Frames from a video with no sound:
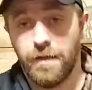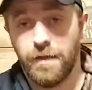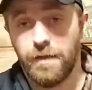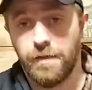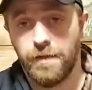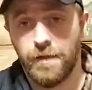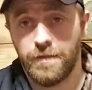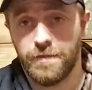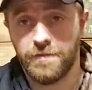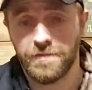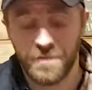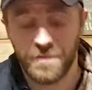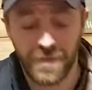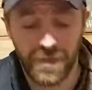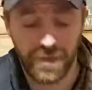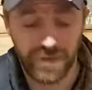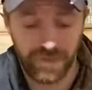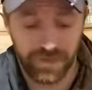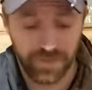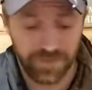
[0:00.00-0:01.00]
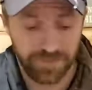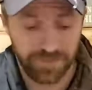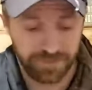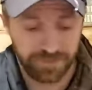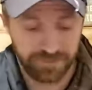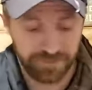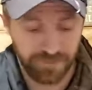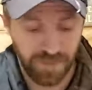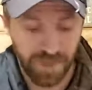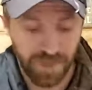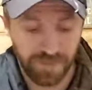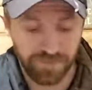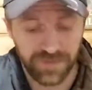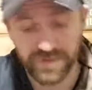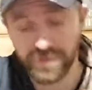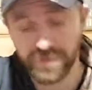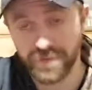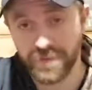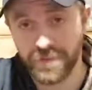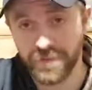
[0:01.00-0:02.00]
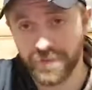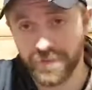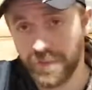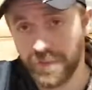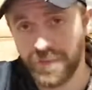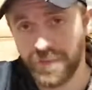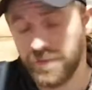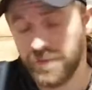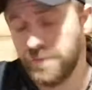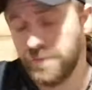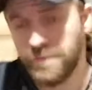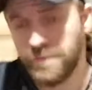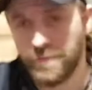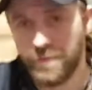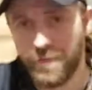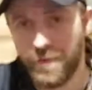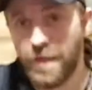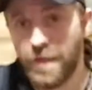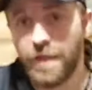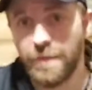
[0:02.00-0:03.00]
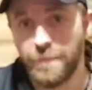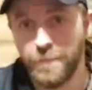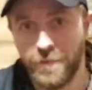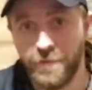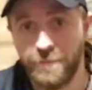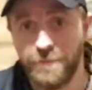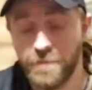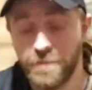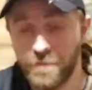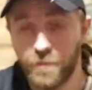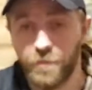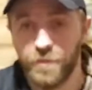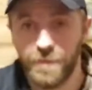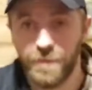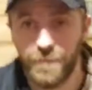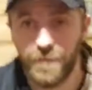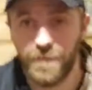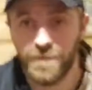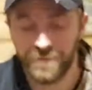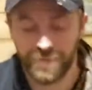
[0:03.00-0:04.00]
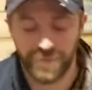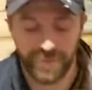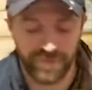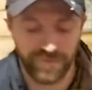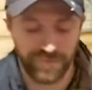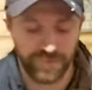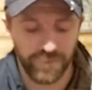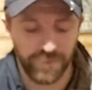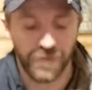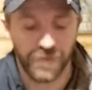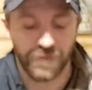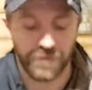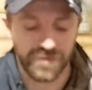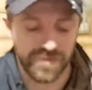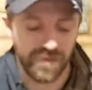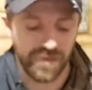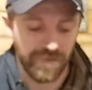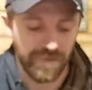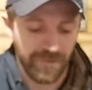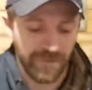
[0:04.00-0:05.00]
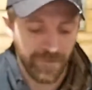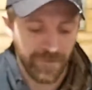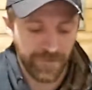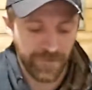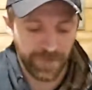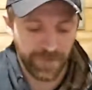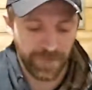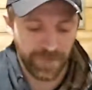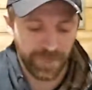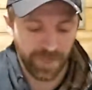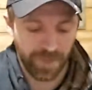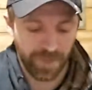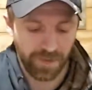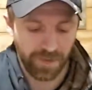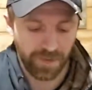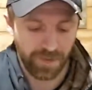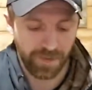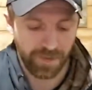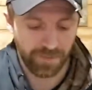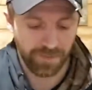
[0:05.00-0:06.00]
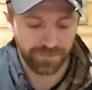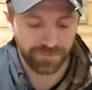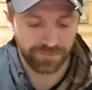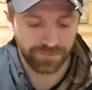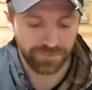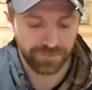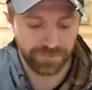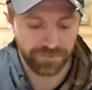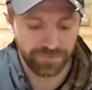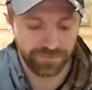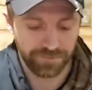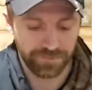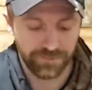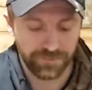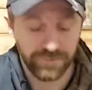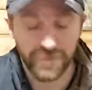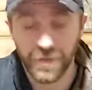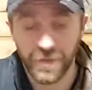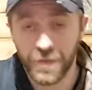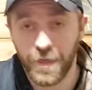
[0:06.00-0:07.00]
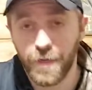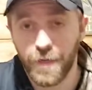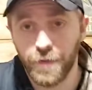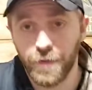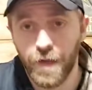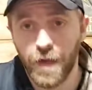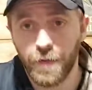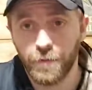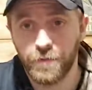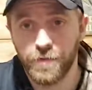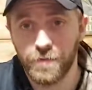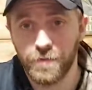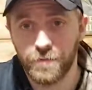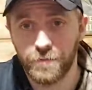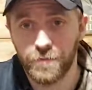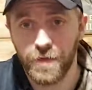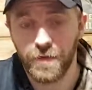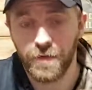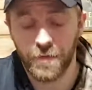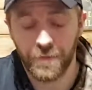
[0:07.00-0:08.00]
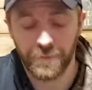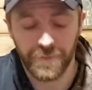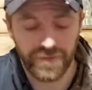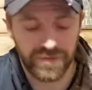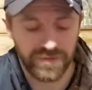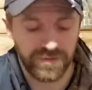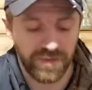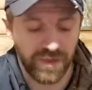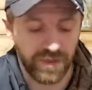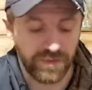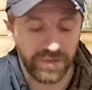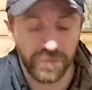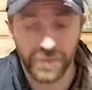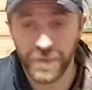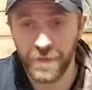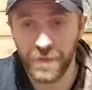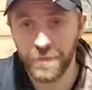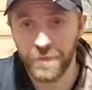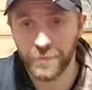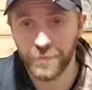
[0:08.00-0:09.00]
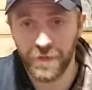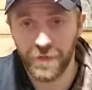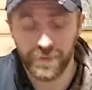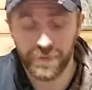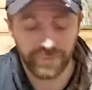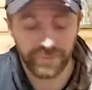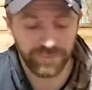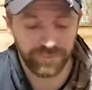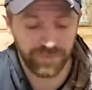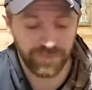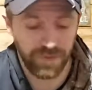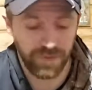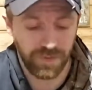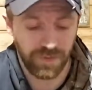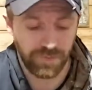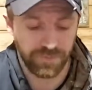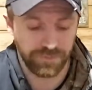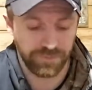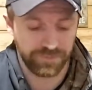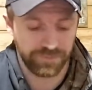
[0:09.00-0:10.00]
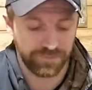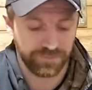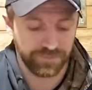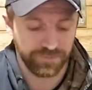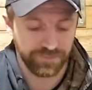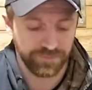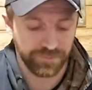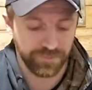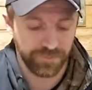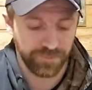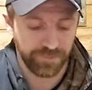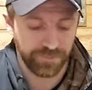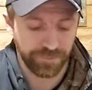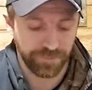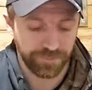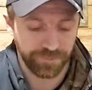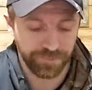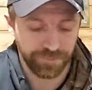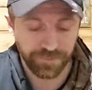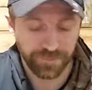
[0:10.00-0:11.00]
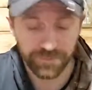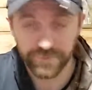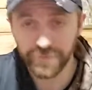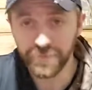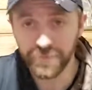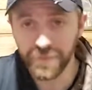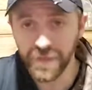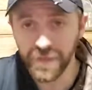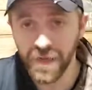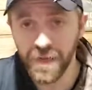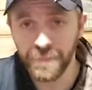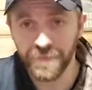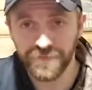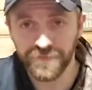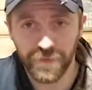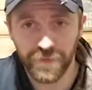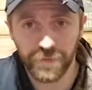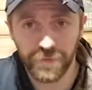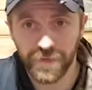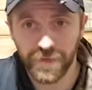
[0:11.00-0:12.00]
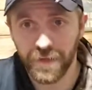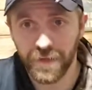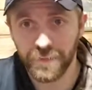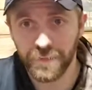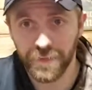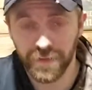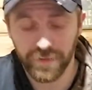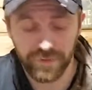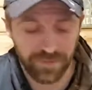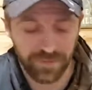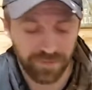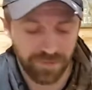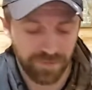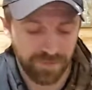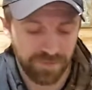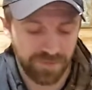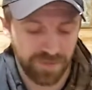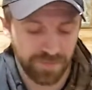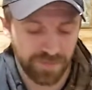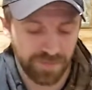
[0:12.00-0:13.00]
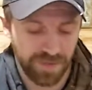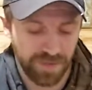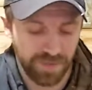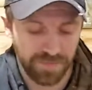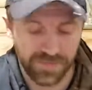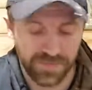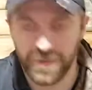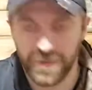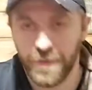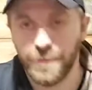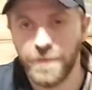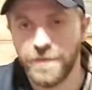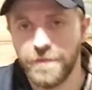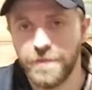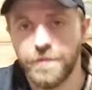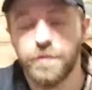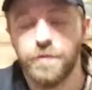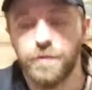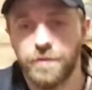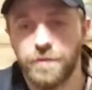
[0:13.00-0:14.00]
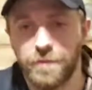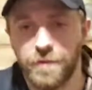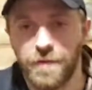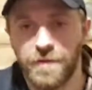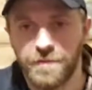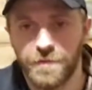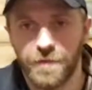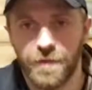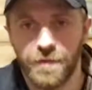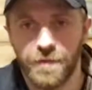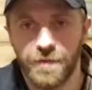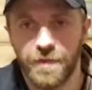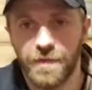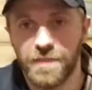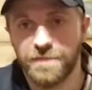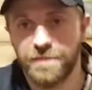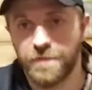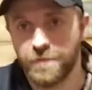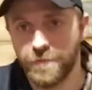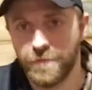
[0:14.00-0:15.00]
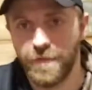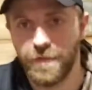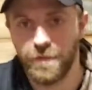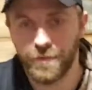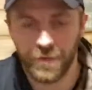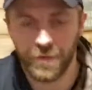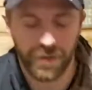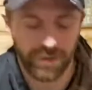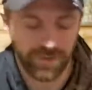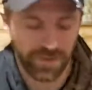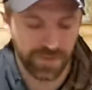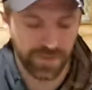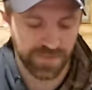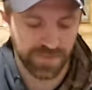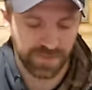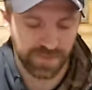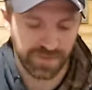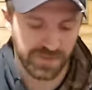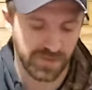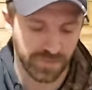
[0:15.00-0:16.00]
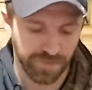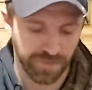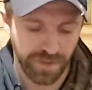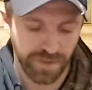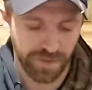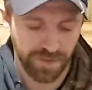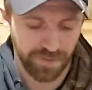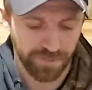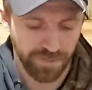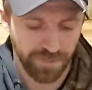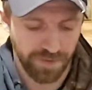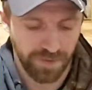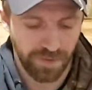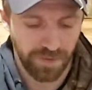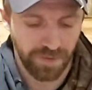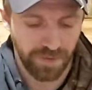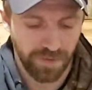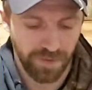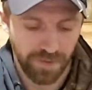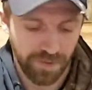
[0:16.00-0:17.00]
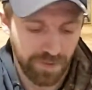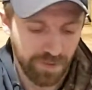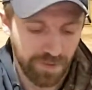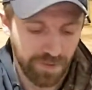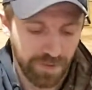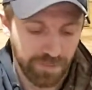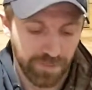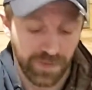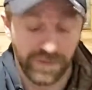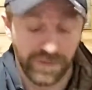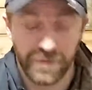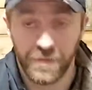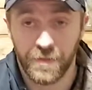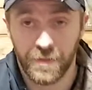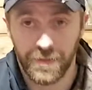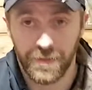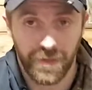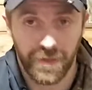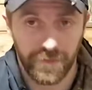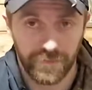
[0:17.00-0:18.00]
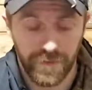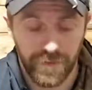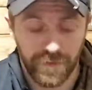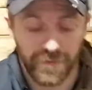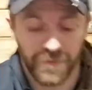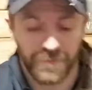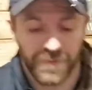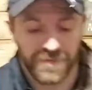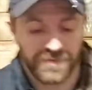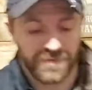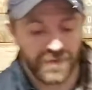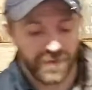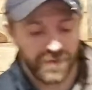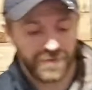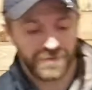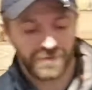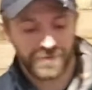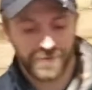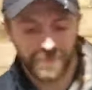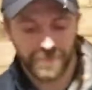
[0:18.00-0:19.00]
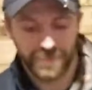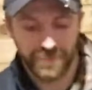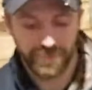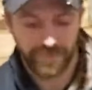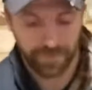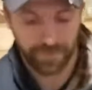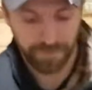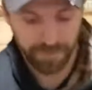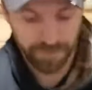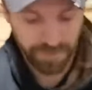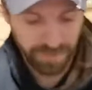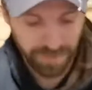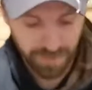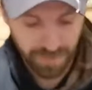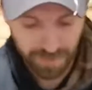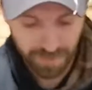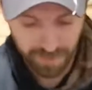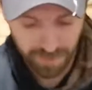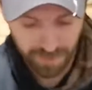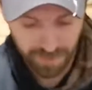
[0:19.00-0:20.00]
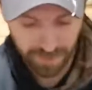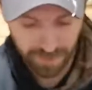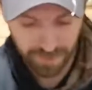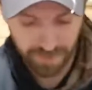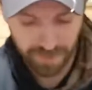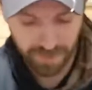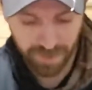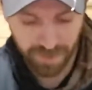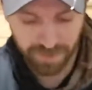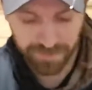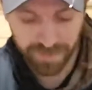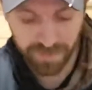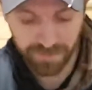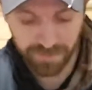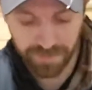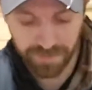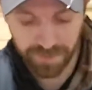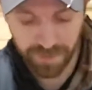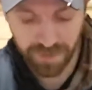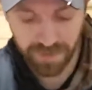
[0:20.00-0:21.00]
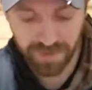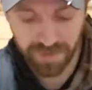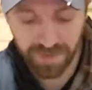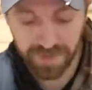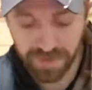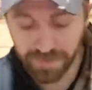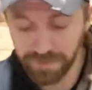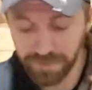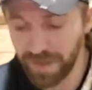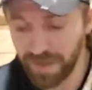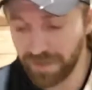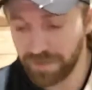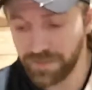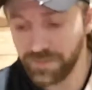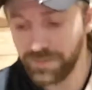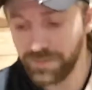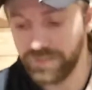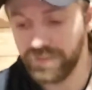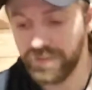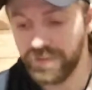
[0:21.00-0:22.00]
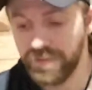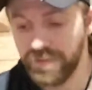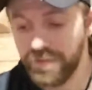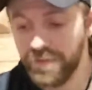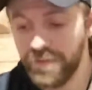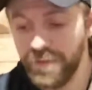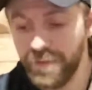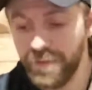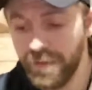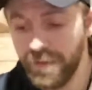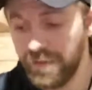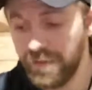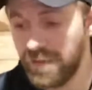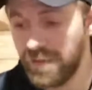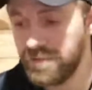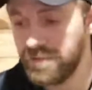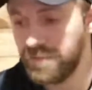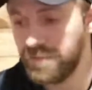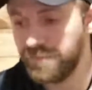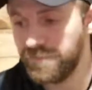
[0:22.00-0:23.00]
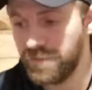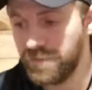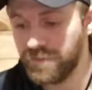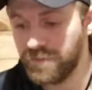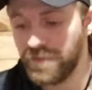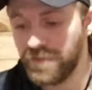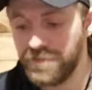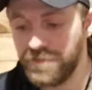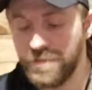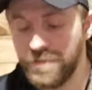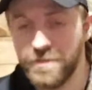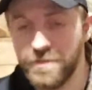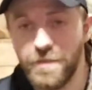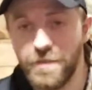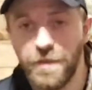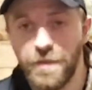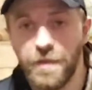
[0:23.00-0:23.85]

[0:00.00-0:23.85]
Like steak, obviously. I mean, I believe this only applies for beef products. Uh, I would go rare on my steak to medium rare. I prefer rare, but sometimes, I mean, you go to a restaurant and you ask for rare. A lot of times it's still medium. But yeah, rare on my steaks. Have you ever tried eating raccoon? That's it for the questions.